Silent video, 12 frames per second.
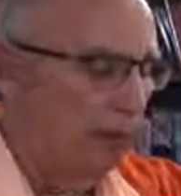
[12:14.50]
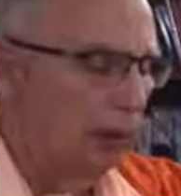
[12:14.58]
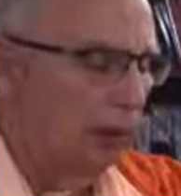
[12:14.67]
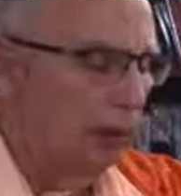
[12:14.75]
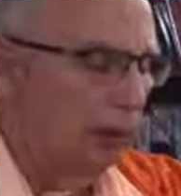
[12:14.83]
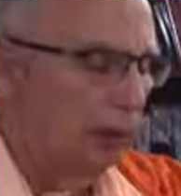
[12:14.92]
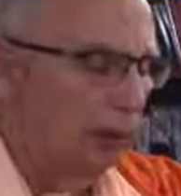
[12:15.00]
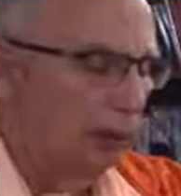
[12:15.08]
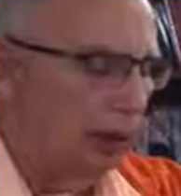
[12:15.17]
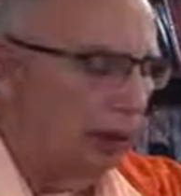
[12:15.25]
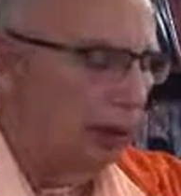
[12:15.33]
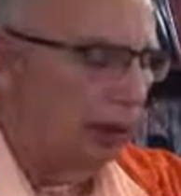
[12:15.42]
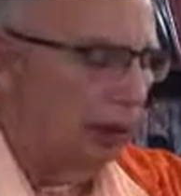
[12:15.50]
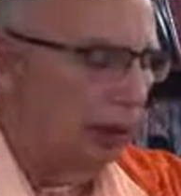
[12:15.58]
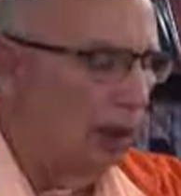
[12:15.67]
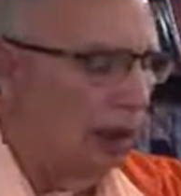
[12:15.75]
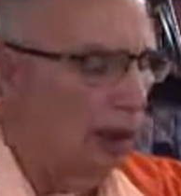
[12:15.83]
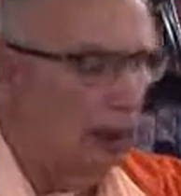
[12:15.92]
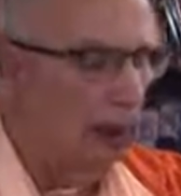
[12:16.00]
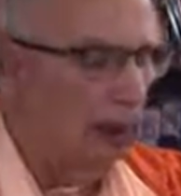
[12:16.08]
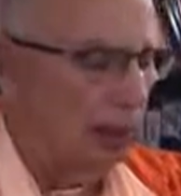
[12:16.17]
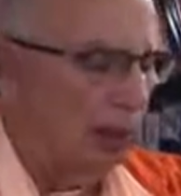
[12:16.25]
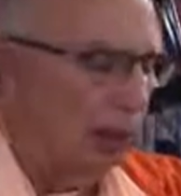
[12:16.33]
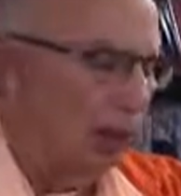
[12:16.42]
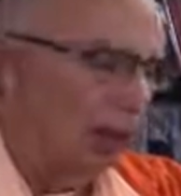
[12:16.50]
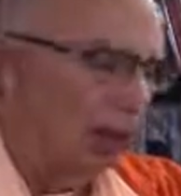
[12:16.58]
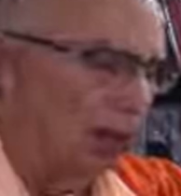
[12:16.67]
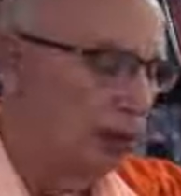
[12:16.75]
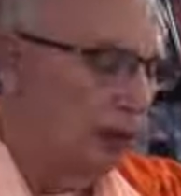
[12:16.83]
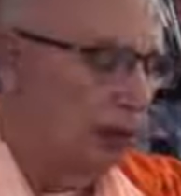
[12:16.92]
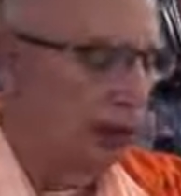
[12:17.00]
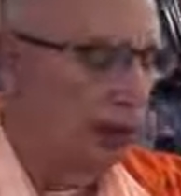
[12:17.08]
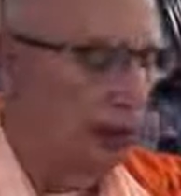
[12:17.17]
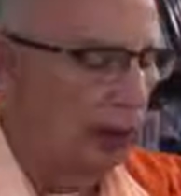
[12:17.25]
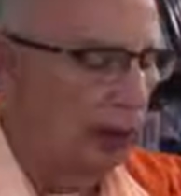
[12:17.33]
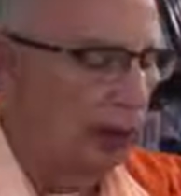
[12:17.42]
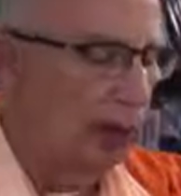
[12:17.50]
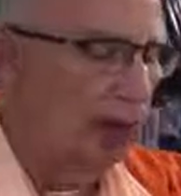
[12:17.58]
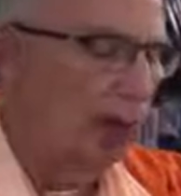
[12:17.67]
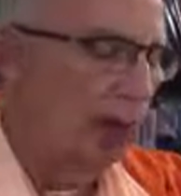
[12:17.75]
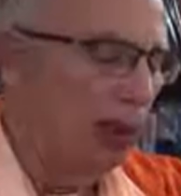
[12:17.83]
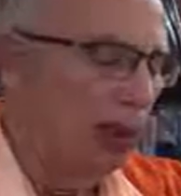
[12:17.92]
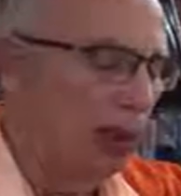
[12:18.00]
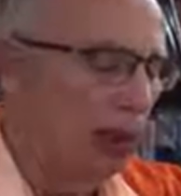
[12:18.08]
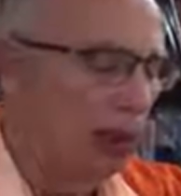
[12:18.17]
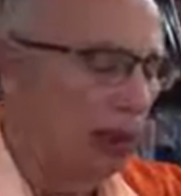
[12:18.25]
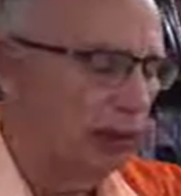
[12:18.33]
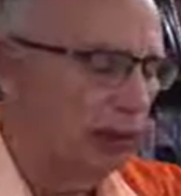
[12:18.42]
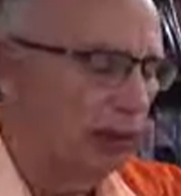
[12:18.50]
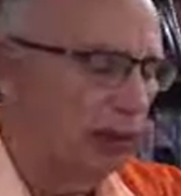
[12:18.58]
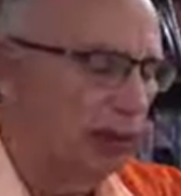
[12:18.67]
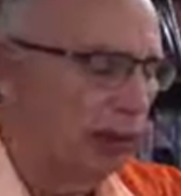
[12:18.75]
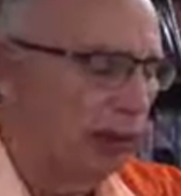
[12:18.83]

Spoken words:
together in congregation. Lord Chaitanya's mind was thus